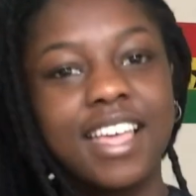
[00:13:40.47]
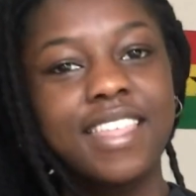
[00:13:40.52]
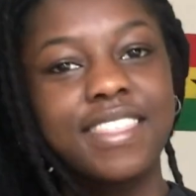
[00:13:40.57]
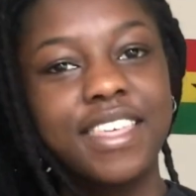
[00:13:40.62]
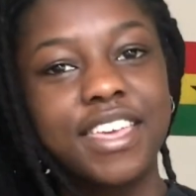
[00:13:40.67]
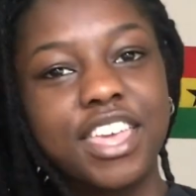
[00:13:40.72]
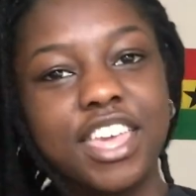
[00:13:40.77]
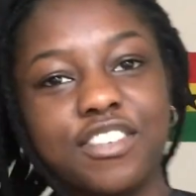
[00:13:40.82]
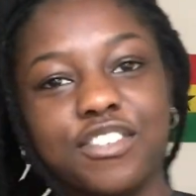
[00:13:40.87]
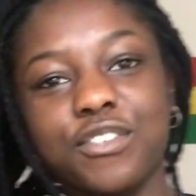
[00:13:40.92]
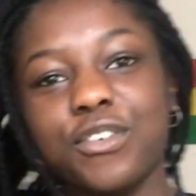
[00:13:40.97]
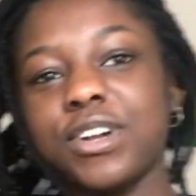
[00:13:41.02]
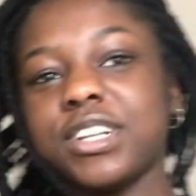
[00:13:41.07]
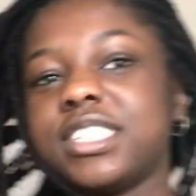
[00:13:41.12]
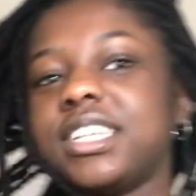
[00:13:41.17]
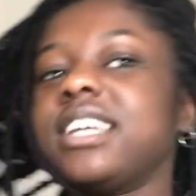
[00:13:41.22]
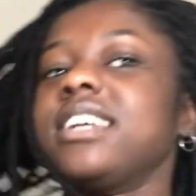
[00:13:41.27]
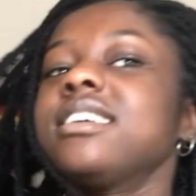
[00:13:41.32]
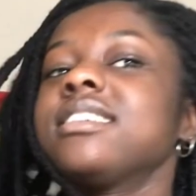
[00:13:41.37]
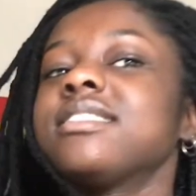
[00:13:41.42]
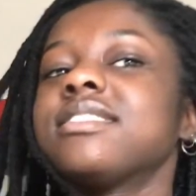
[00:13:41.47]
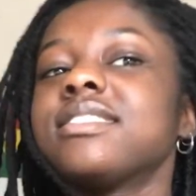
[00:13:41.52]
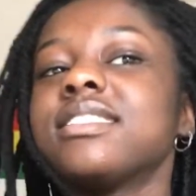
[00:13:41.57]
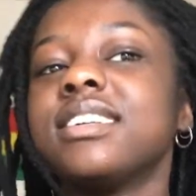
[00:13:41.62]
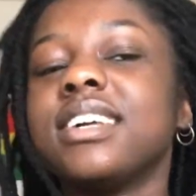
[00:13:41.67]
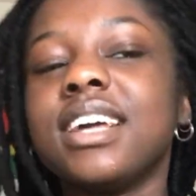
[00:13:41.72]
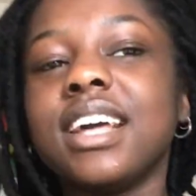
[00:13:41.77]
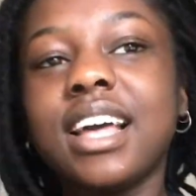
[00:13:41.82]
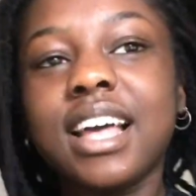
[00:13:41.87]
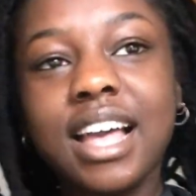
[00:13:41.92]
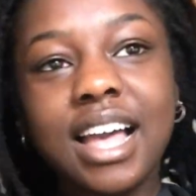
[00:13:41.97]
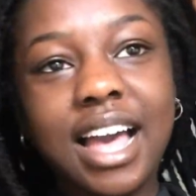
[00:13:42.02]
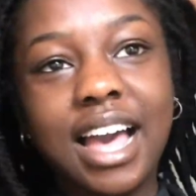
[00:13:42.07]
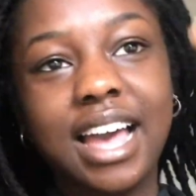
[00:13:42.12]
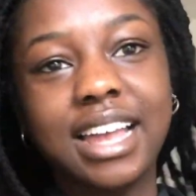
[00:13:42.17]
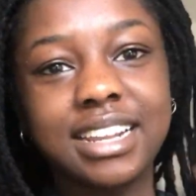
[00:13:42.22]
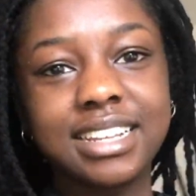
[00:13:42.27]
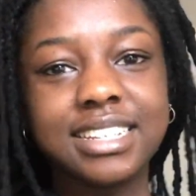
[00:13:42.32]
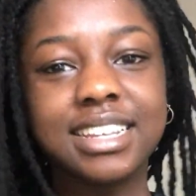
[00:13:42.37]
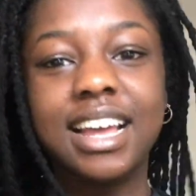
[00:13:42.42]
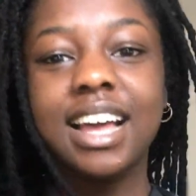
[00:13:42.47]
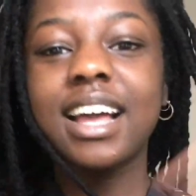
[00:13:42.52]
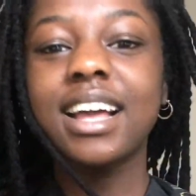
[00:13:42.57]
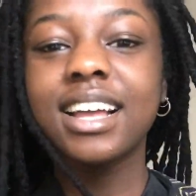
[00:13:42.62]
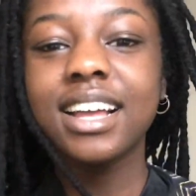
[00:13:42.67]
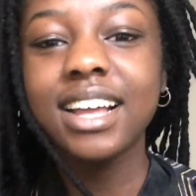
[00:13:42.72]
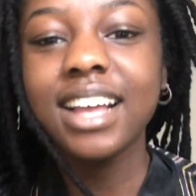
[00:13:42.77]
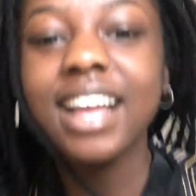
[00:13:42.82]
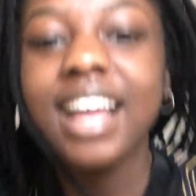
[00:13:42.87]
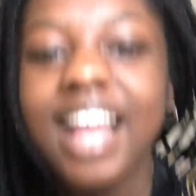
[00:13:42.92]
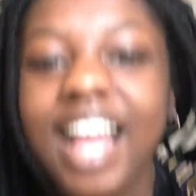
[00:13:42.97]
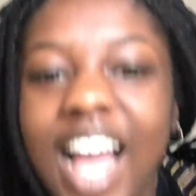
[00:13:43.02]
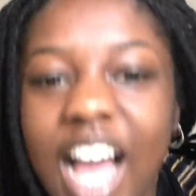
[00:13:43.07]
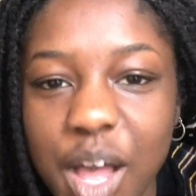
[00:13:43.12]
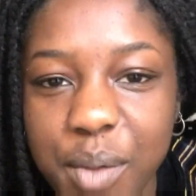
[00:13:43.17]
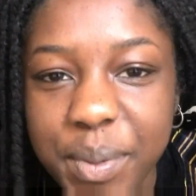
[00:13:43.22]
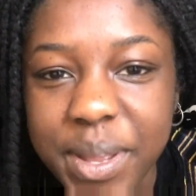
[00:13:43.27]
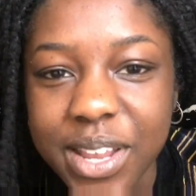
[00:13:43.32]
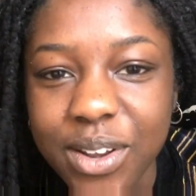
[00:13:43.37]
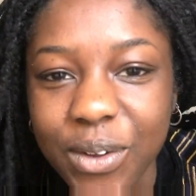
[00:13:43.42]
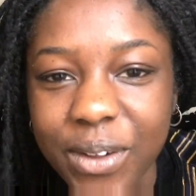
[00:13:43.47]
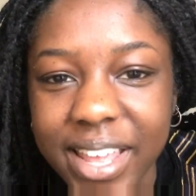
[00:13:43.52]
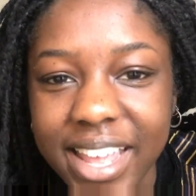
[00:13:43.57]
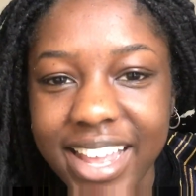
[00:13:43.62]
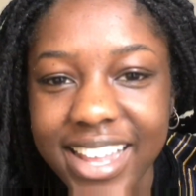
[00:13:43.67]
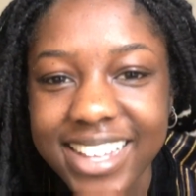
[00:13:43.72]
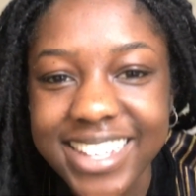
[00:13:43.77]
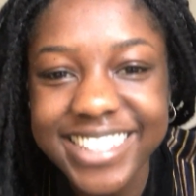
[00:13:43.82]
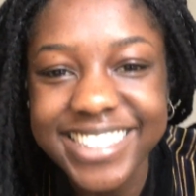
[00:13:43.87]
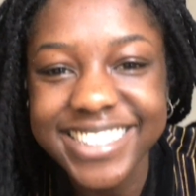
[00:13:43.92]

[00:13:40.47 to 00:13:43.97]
thank you for watching and happy locking.